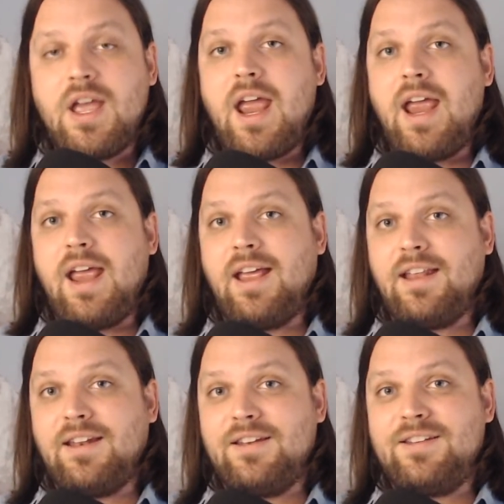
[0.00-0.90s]

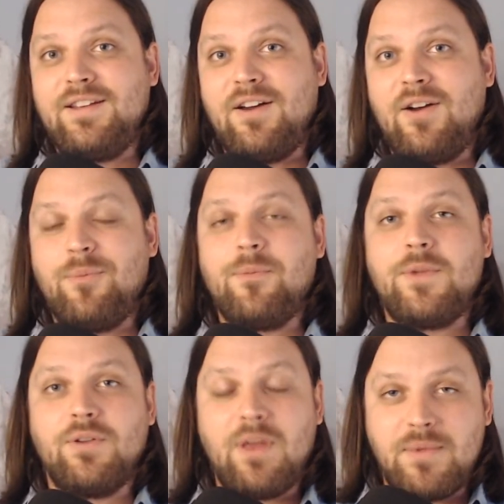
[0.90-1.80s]
and
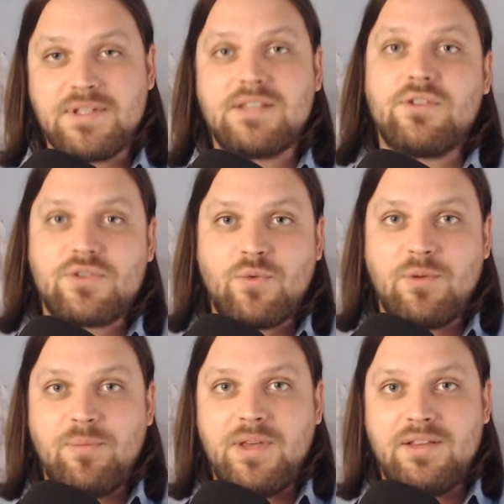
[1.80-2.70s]
that means that there's going
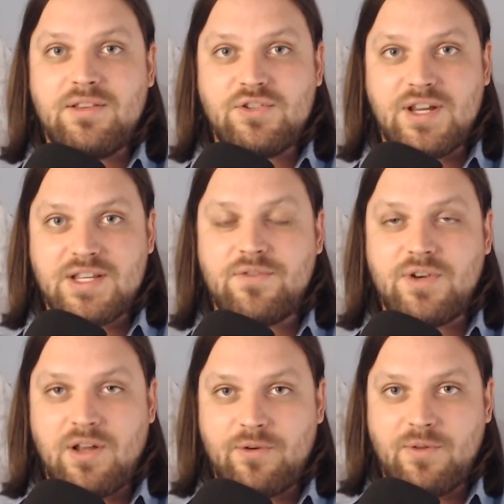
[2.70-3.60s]
to be the chance of
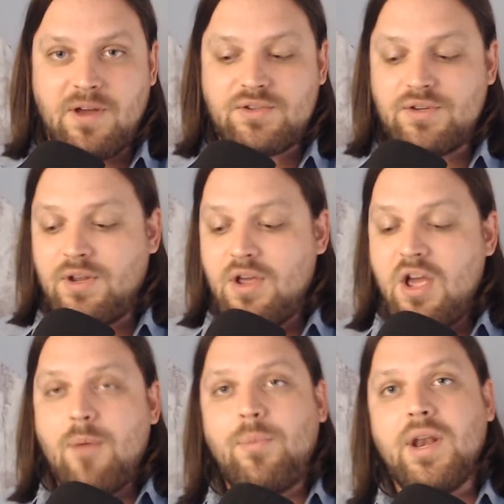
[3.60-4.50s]
another election.
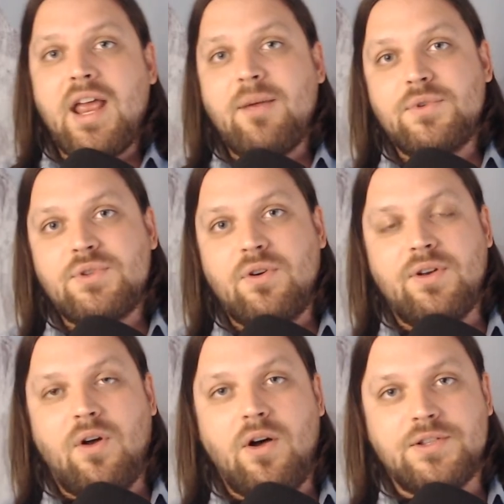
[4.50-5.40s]
But
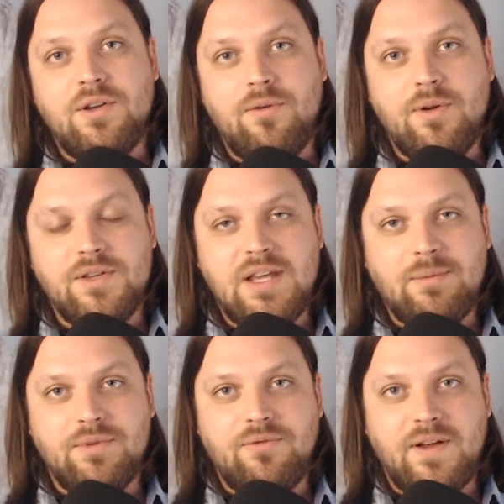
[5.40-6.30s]
Amazon also is
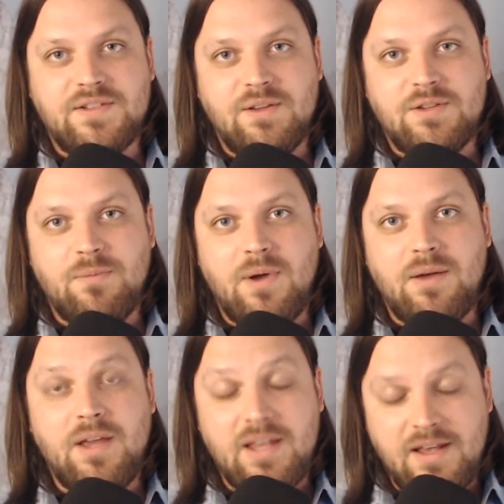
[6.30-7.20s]
able to flex its
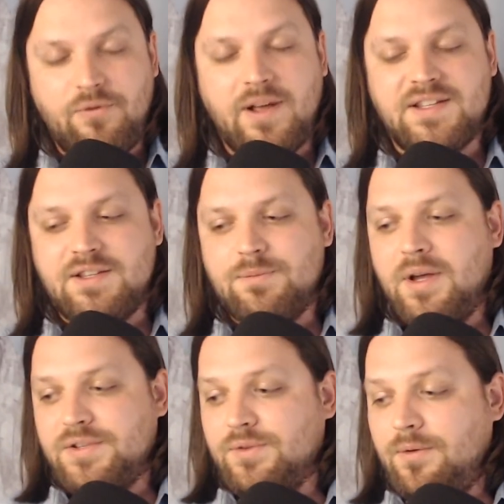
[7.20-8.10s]

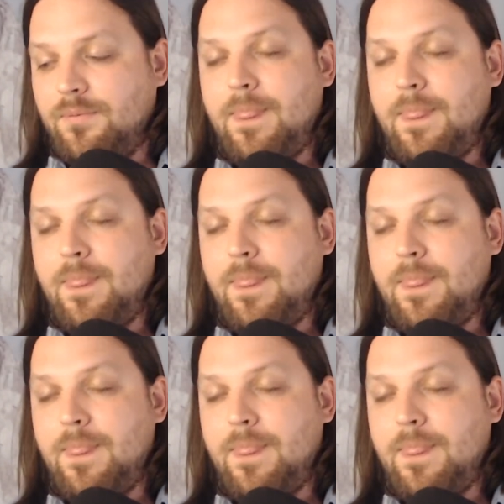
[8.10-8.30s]
muscle